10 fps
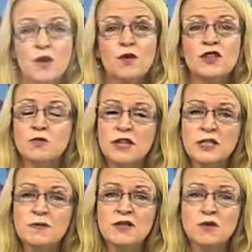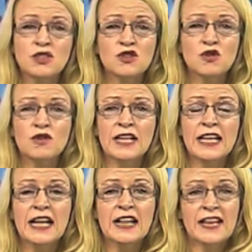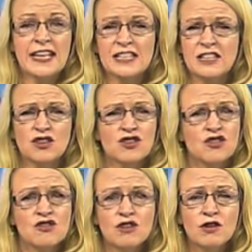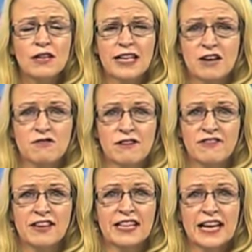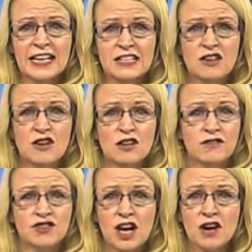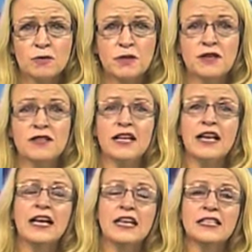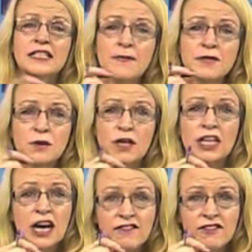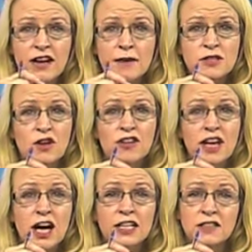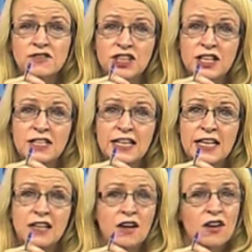Which brings me to a story that is truly horrific catalogue of child abuse and subsequent cover-ups on the island of Jersey.